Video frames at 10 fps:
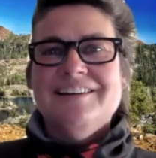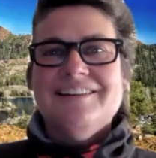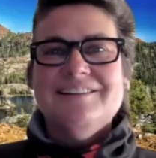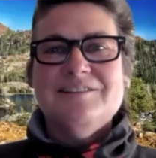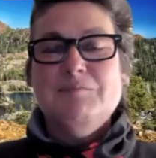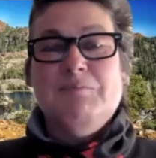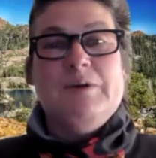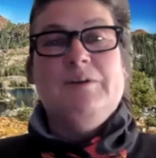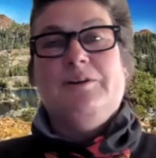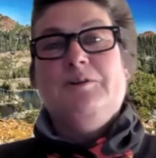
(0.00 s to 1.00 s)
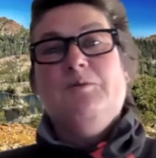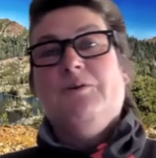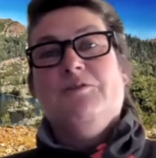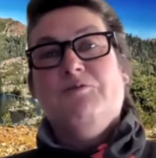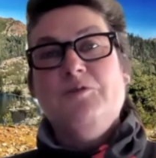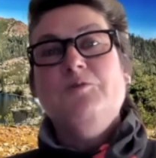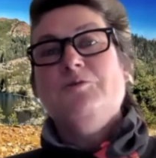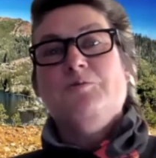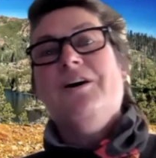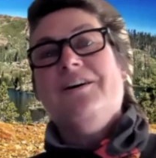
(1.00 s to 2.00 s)
and she. Barely knew what a
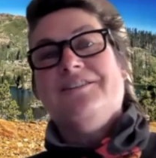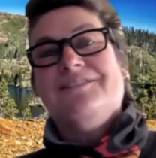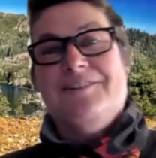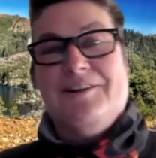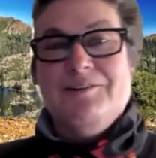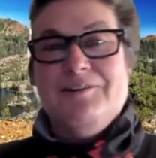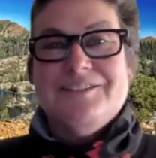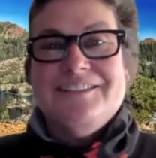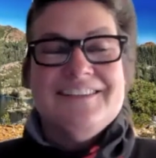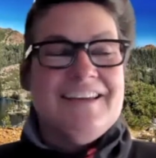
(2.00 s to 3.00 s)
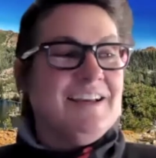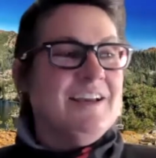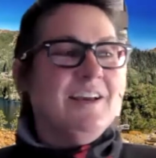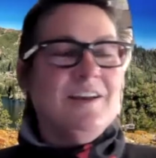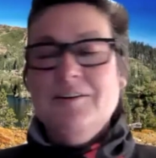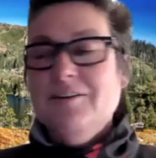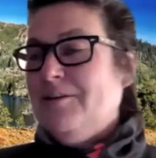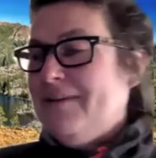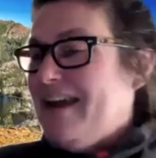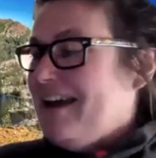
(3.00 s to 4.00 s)
fuse was. She's like, here,
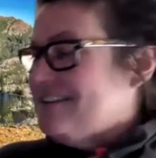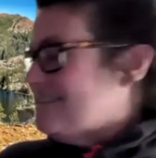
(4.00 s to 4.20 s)
let me ask,